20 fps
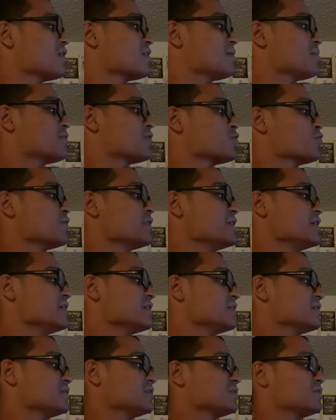of them three,
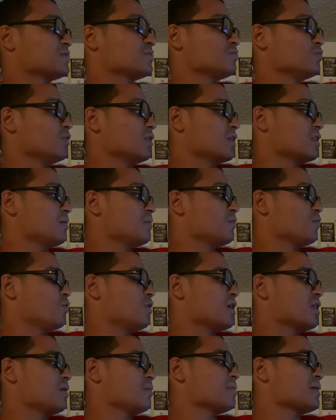one
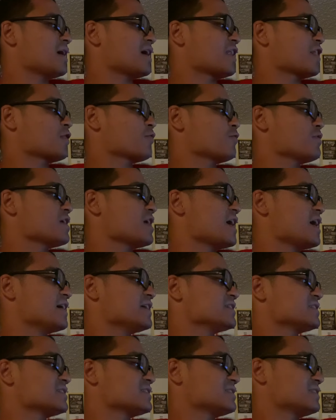of them kind of three
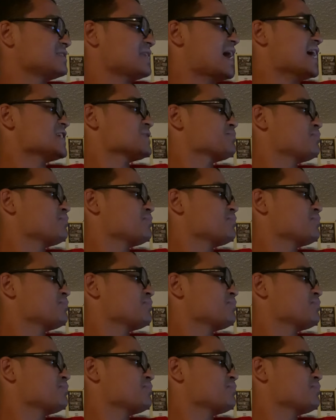guys, that's